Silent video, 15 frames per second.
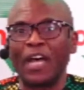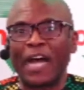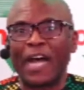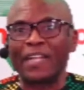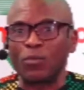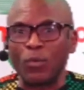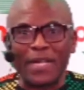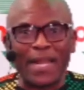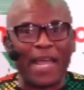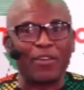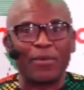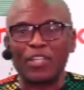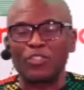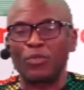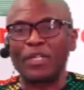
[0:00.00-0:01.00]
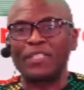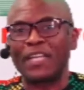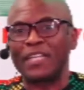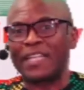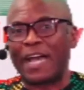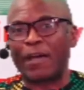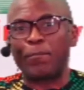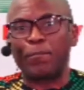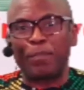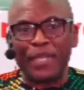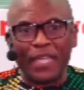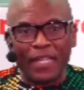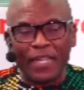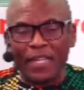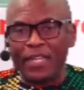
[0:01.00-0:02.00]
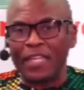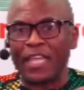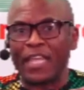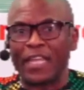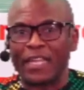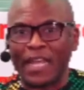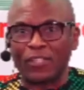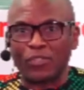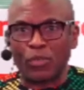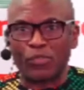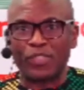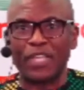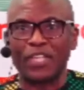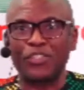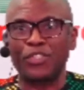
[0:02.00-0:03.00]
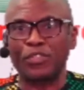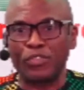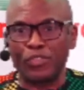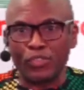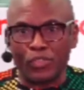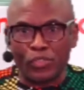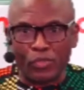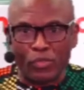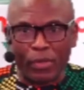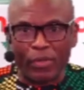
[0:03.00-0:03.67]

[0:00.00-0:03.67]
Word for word: And when I graduated, I've been in associations,